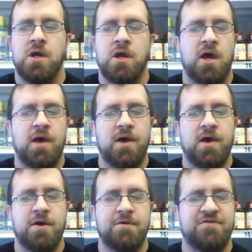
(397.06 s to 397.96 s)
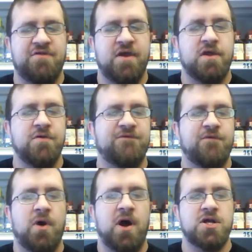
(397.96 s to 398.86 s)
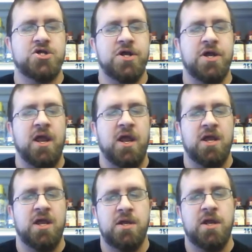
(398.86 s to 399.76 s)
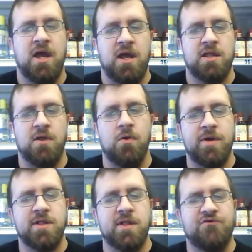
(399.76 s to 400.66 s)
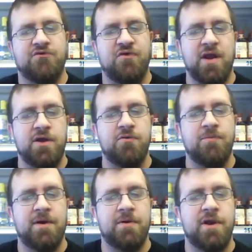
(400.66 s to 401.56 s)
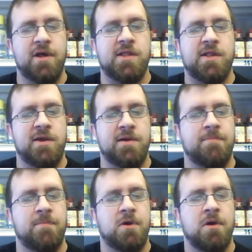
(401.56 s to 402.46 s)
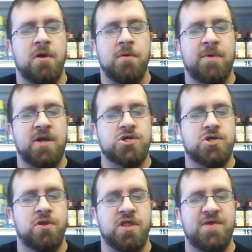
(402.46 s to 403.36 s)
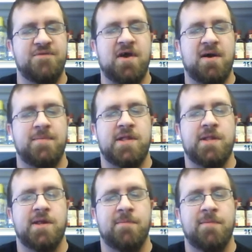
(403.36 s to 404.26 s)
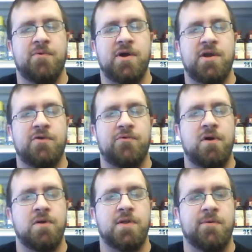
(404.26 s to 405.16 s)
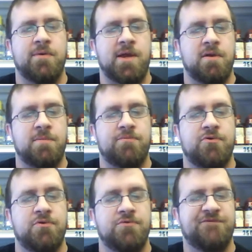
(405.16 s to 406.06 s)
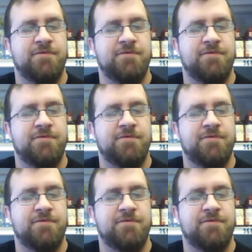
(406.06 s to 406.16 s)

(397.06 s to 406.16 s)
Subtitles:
Thank you for watching, and as always, I'll try to do better next time. Make sure to leave comments and tell me what I did wrong so I can improve.